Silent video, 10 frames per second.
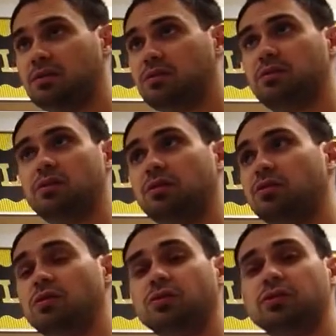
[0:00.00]
do a
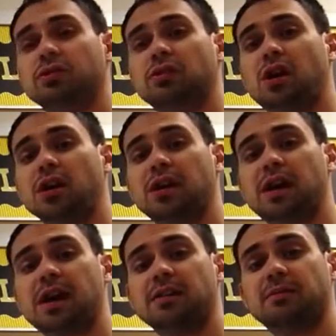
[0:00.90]
Google search, Khan
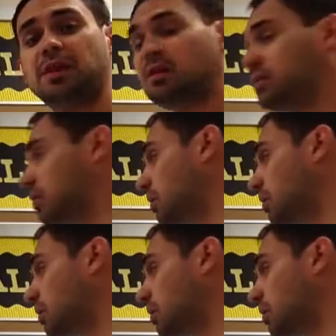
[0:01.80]
Academy.